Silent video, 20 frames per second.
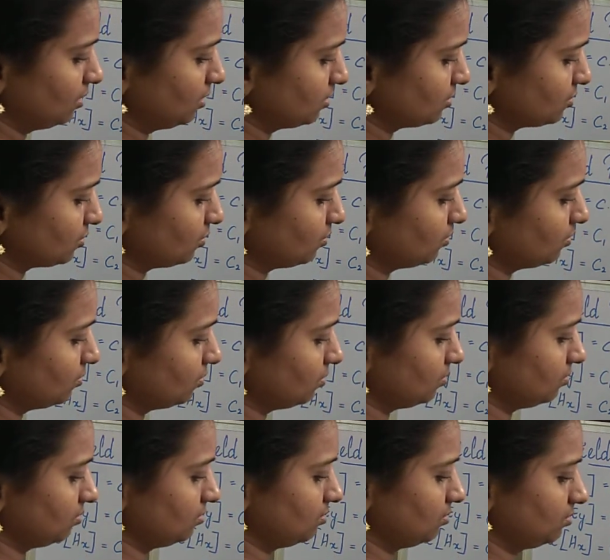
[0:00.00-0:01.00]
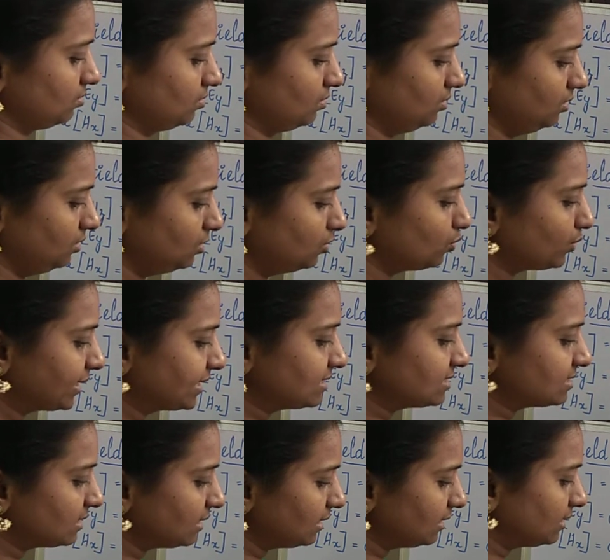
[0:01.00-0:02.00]
So you can
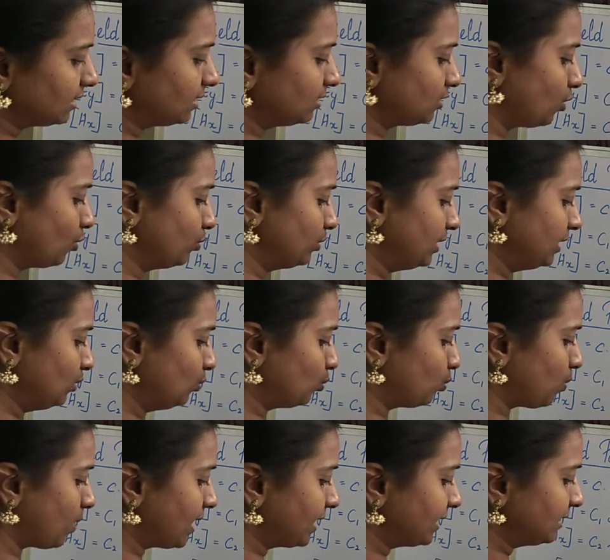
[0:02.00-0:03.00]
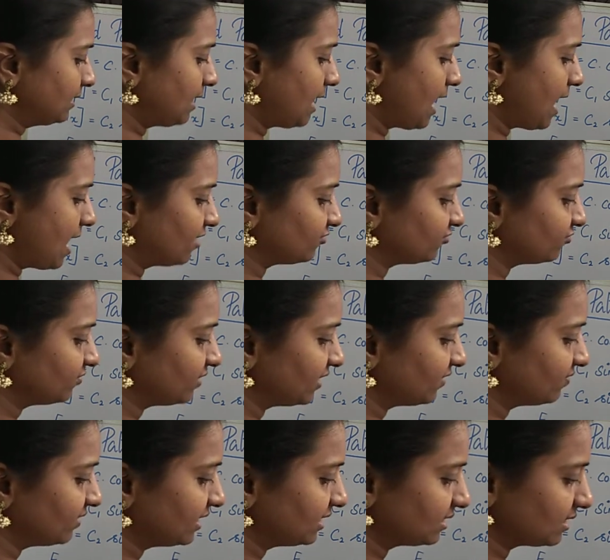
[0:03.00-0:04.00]
see that only one half
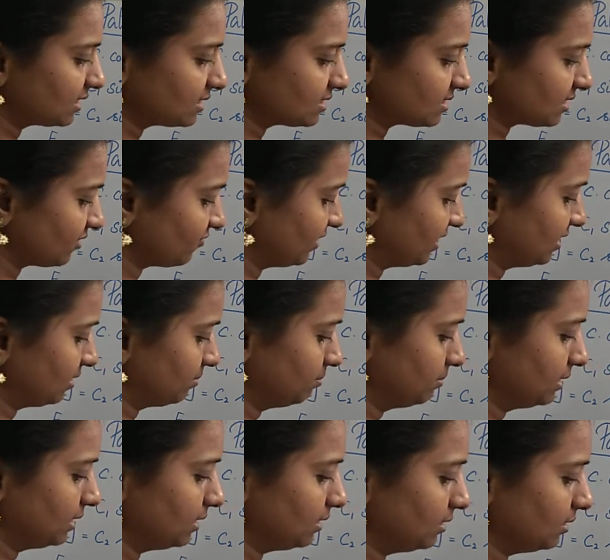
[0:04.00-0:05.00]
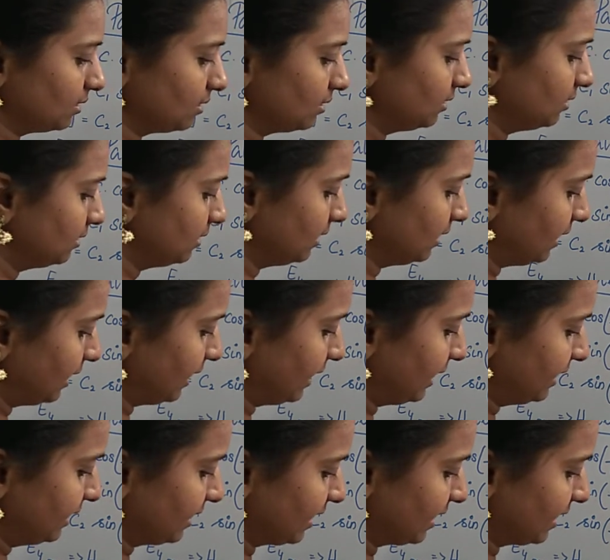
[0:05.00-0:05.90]
wavelength is available in the A